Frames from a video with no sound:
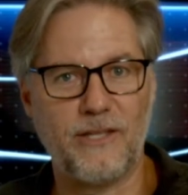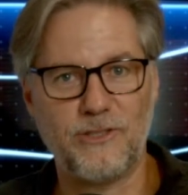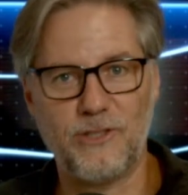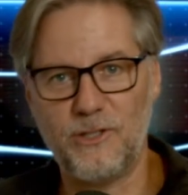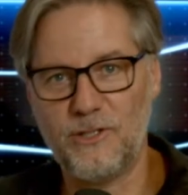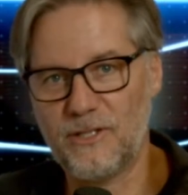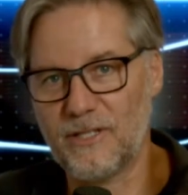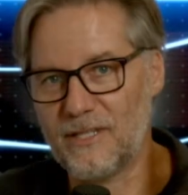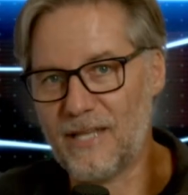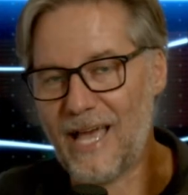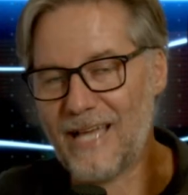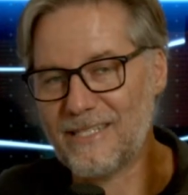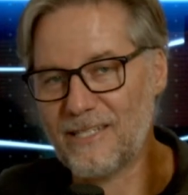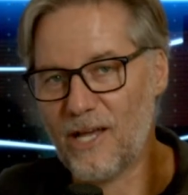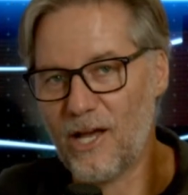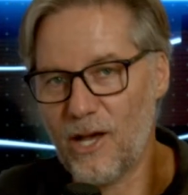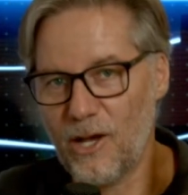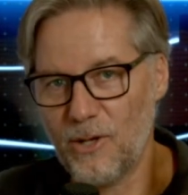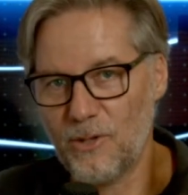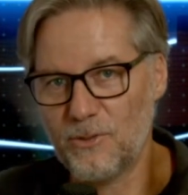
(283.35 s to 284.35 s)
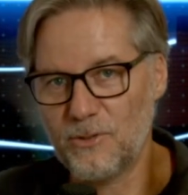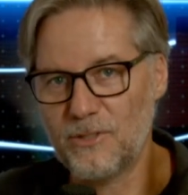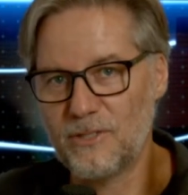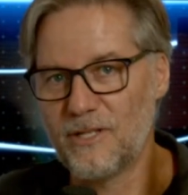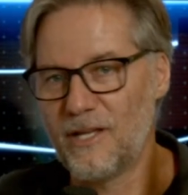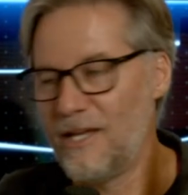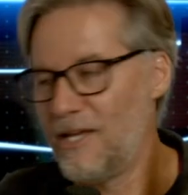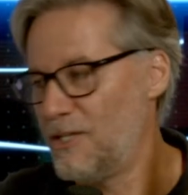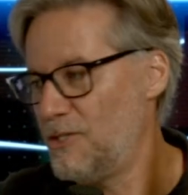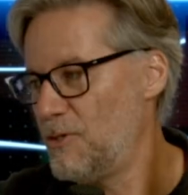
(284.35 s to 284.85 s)
So you can, as a host,
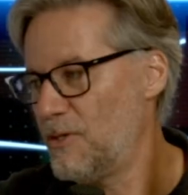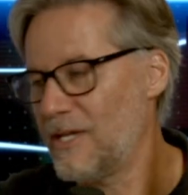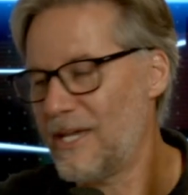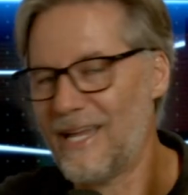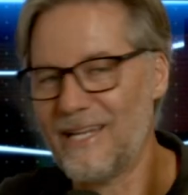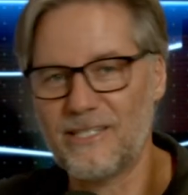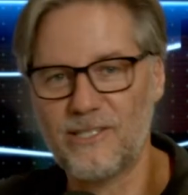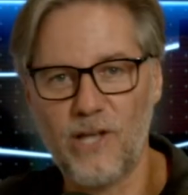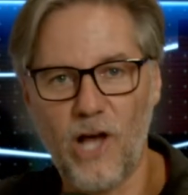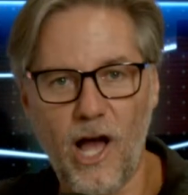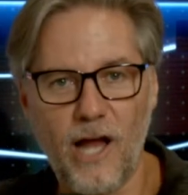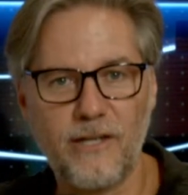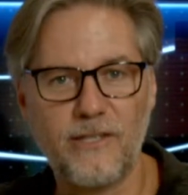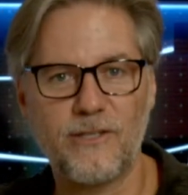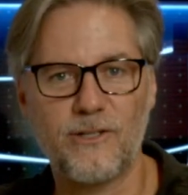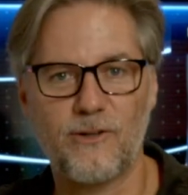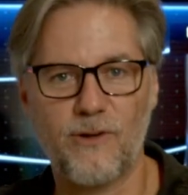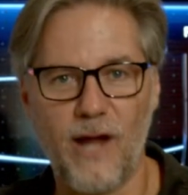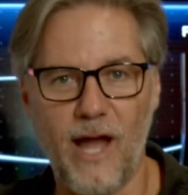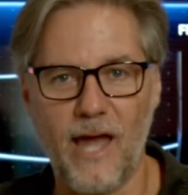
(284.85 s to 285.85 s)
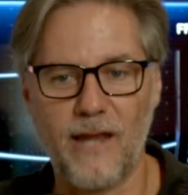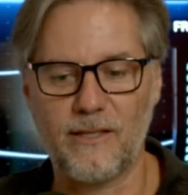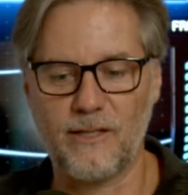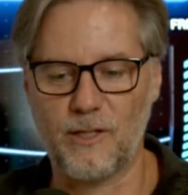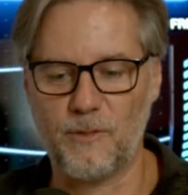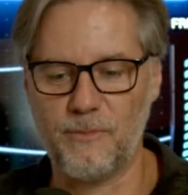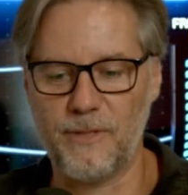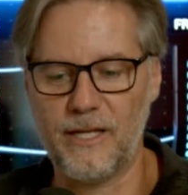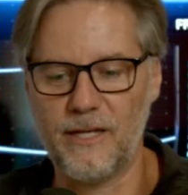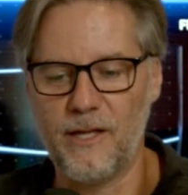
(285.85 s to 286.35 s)
you can kind of talk to the crowd a
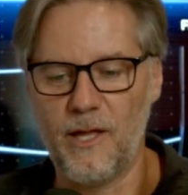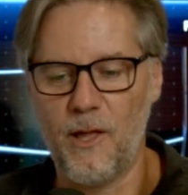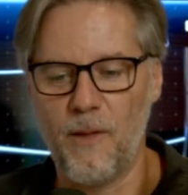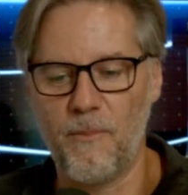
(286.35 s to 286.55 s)
little bit.